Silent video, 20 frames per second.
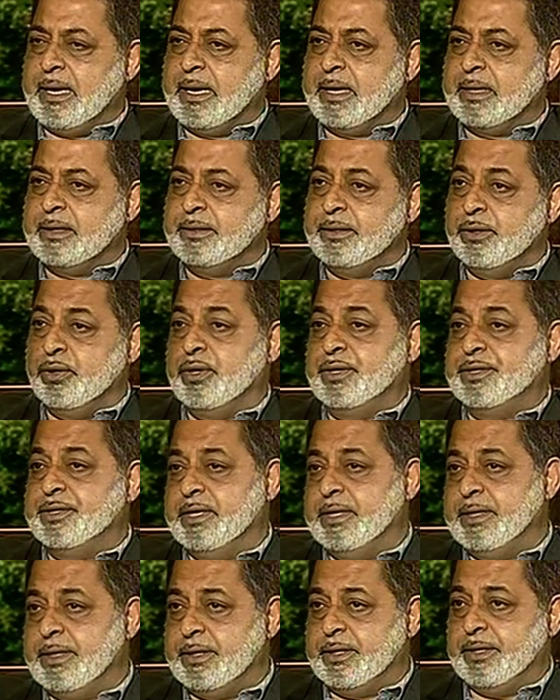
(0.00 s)
and the
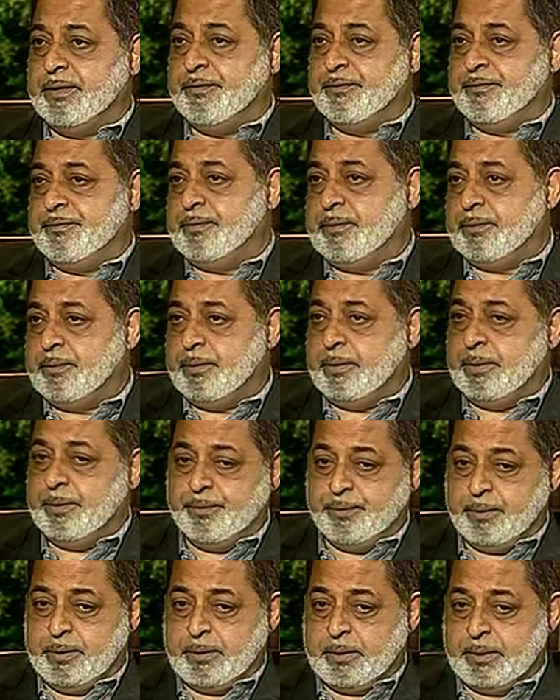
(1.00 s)
alternative
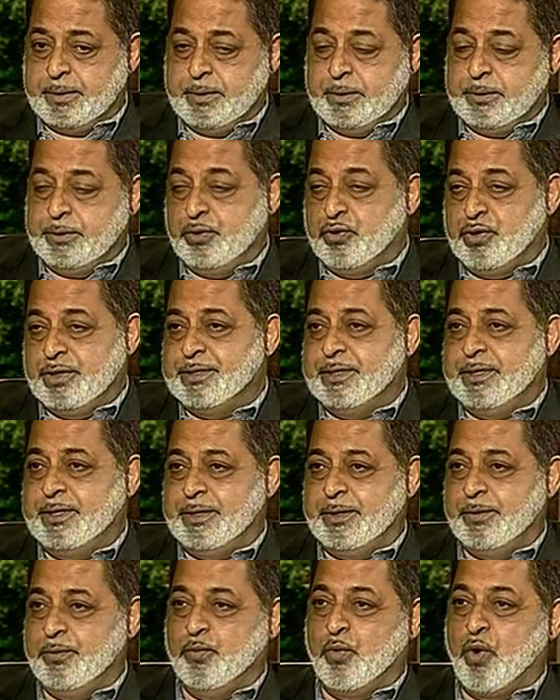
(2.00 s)
uh, the,
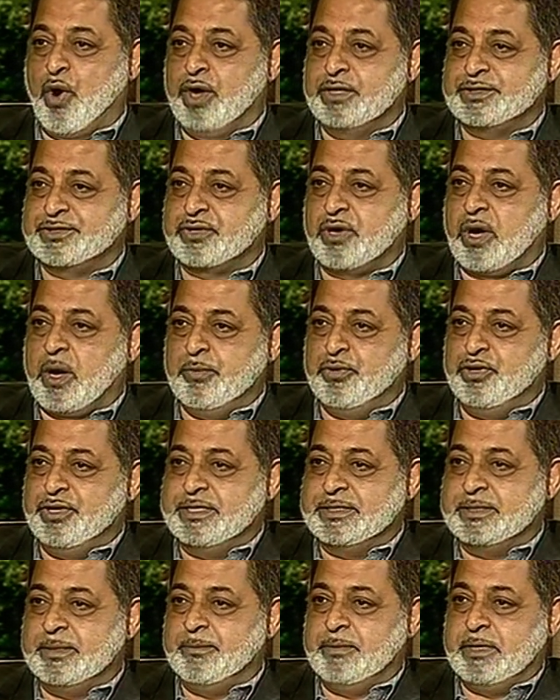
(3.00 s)
alternative was
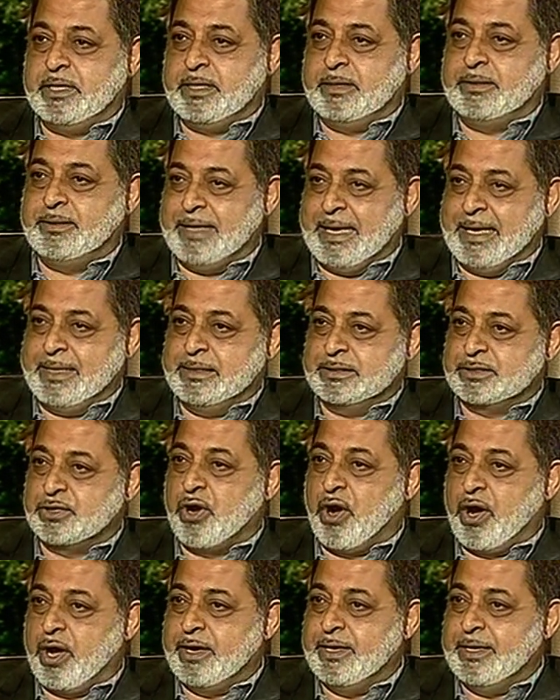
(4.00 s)
communism but that is
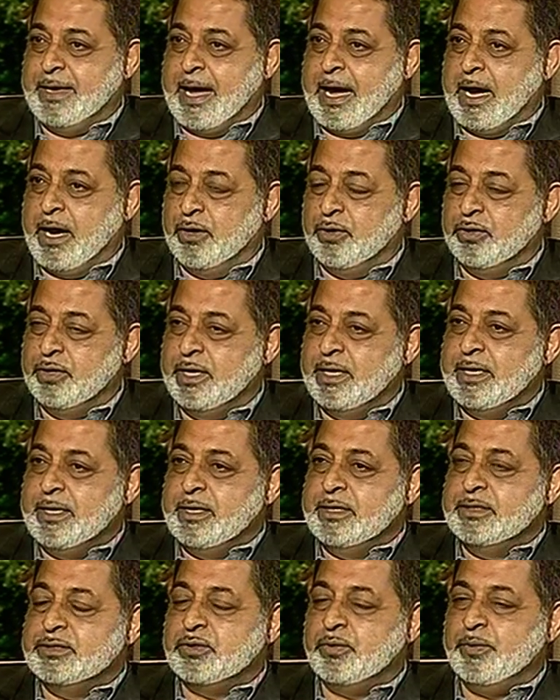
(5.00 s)
gone now
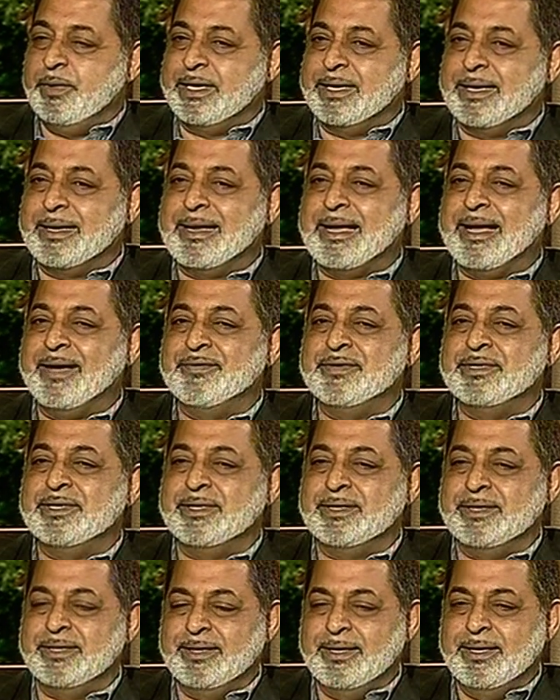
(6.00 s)
so we can have
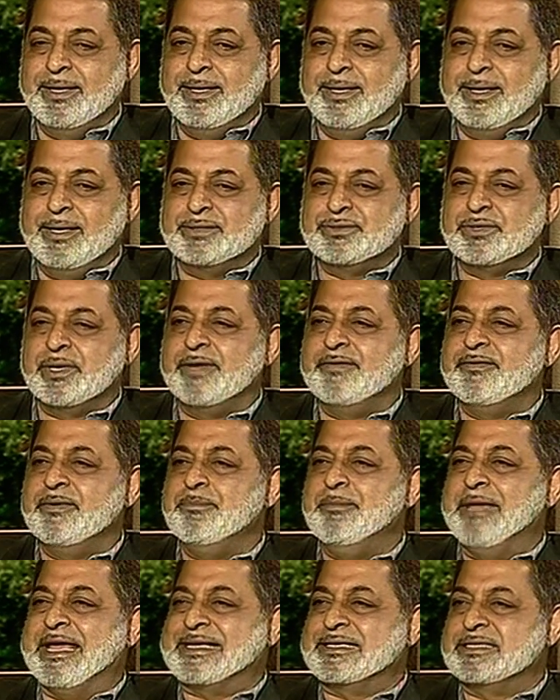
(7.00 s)
a sort of a
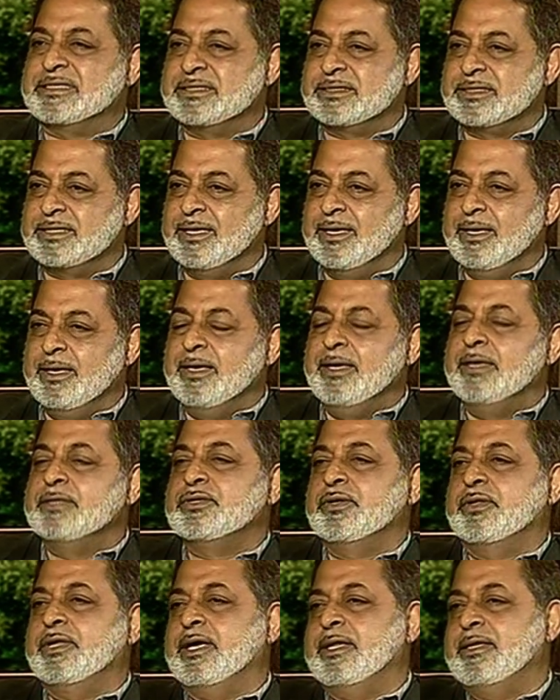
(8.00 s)
mixed
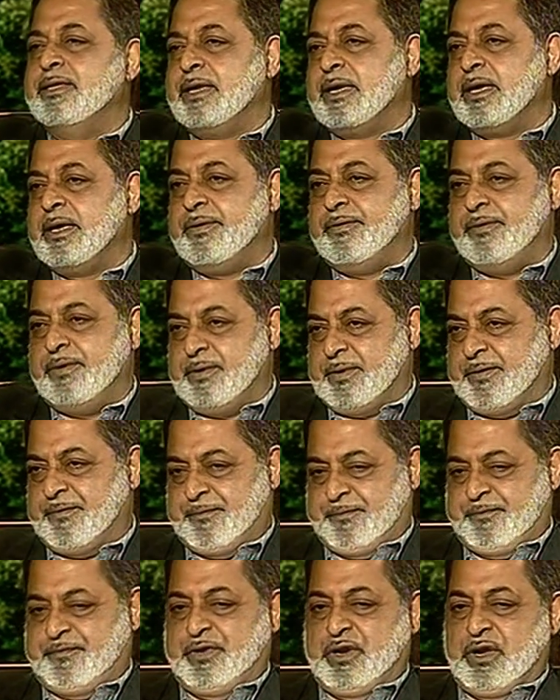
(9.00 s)
so there, there are uh,
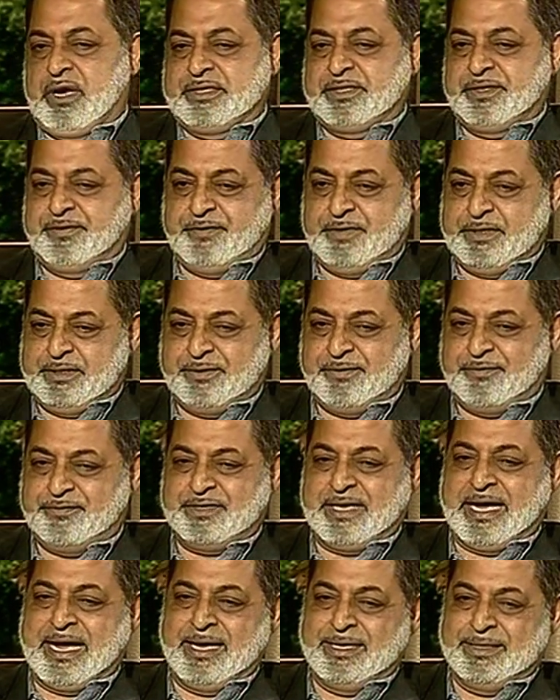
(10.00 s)
philosophers of
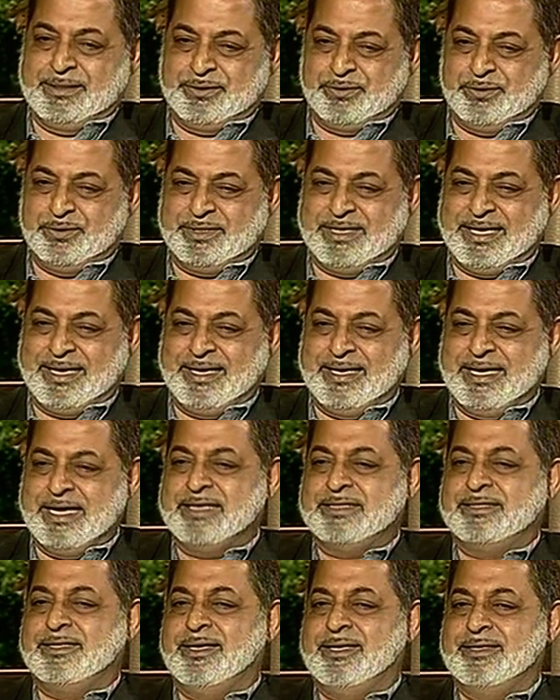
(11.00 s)
science who say,
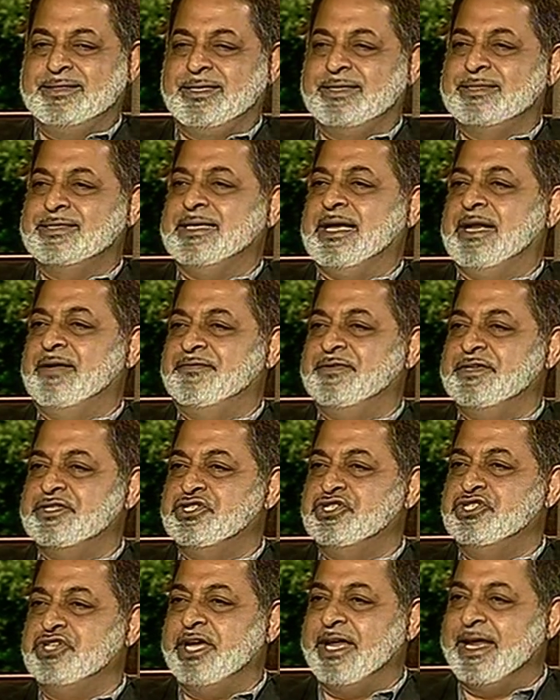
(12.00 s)
yes, there is a
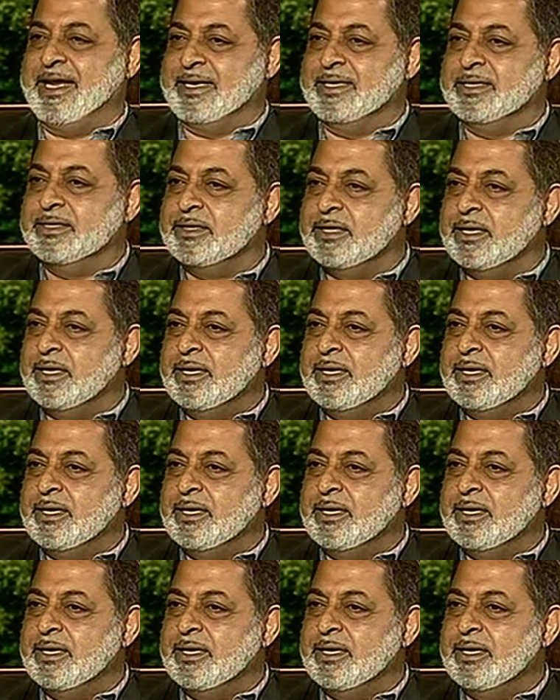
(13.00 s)
selfish gene